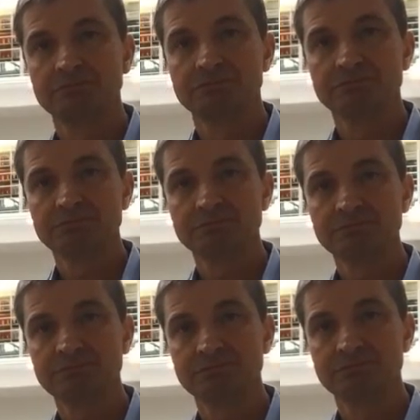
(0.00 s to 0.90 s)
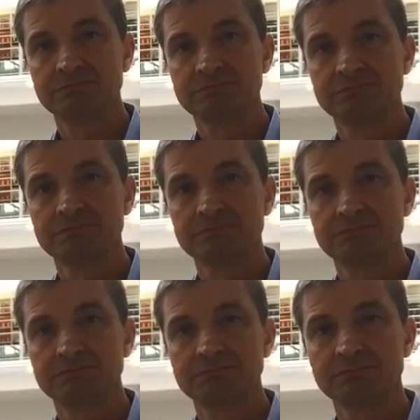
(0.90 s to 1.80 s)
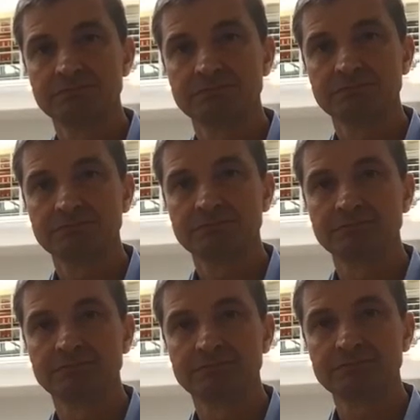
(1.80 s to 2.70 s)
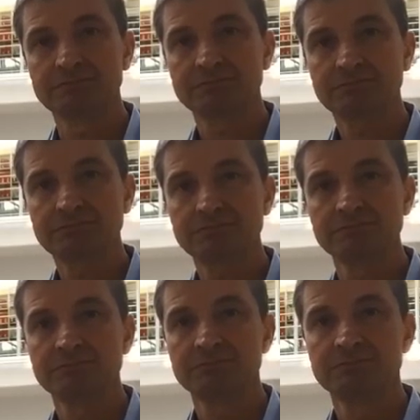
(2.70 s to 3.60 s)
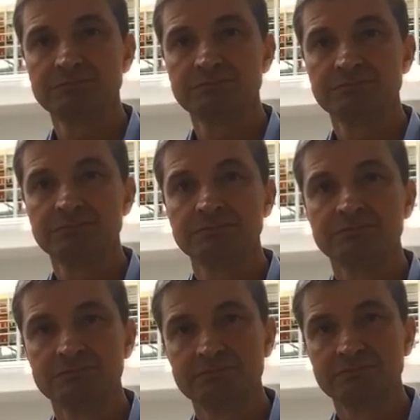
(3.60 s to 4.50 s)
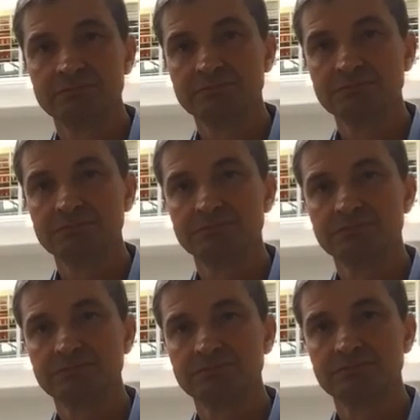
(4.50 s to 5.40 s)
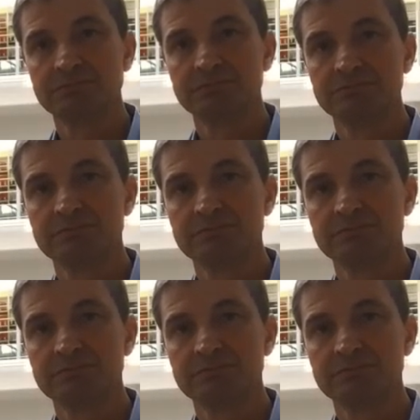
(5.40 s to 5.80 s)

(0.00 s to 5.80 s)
(not speaking)